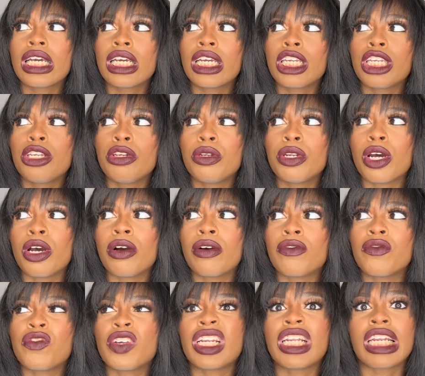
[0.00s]
you know,
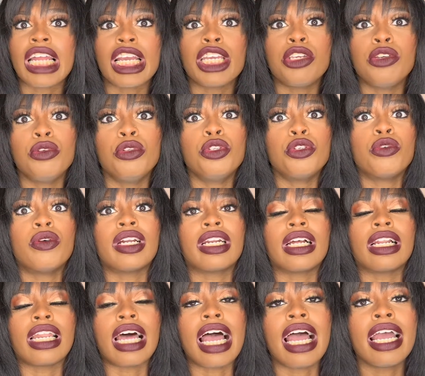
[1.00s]
feeling like you're doing a
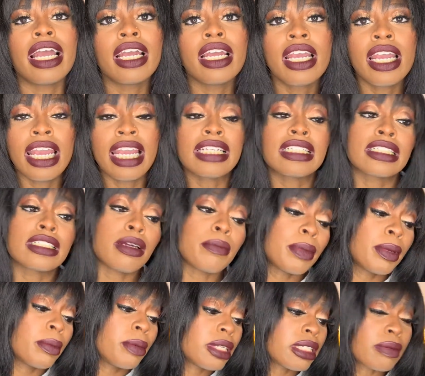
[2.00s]
lot. And to some
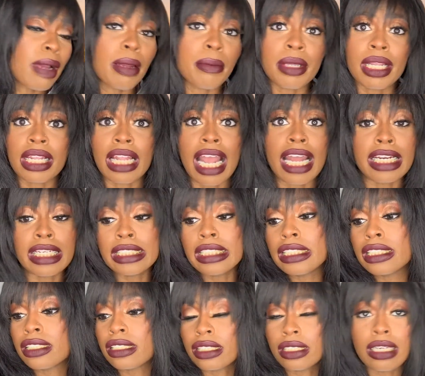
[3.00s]
people, this might be a lot. This is
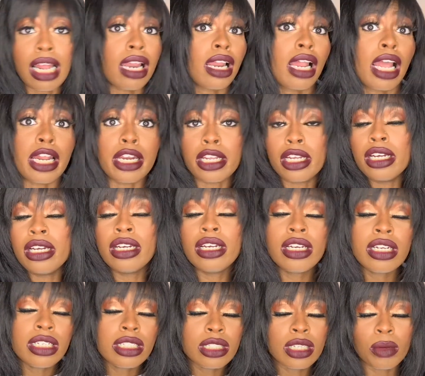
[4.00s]
not a lot
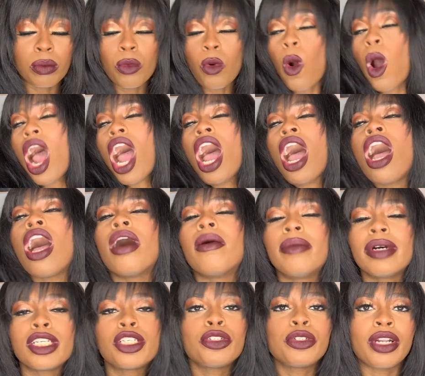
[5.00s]
to moi,
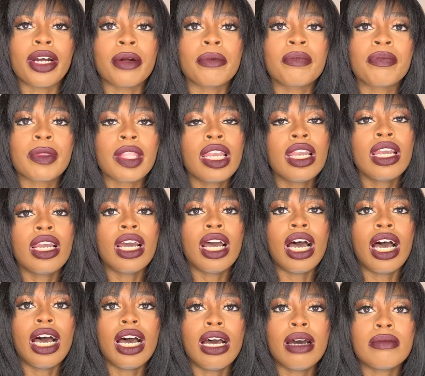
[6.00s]
but you know.
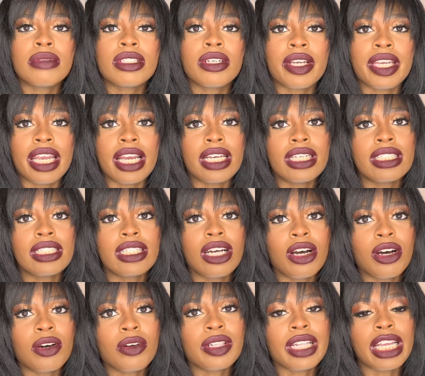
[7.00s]
So yeah,
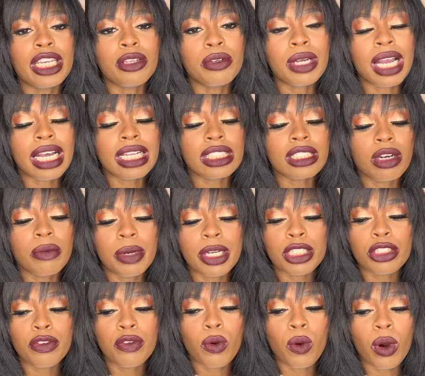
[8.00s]
so thank you guys so much
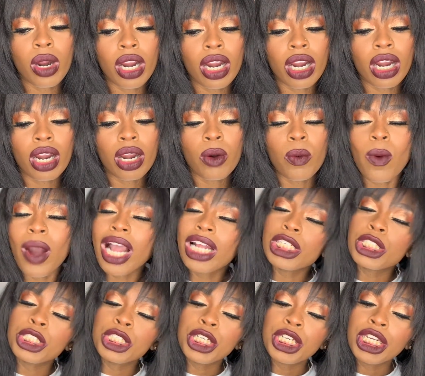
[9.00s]
for
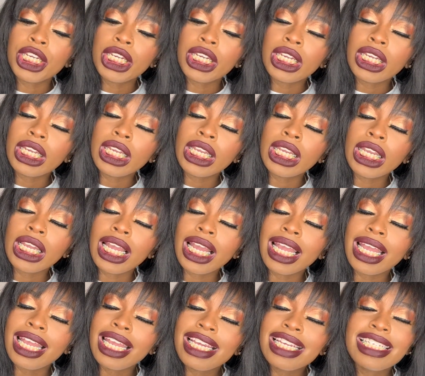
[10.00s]
watching.
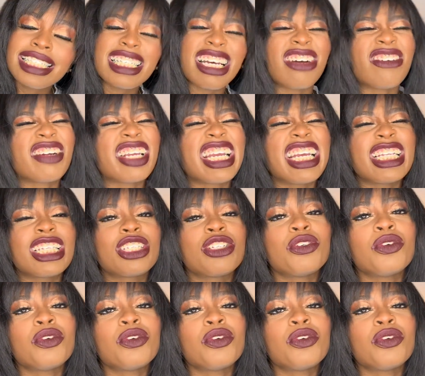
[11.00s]
Don't forget to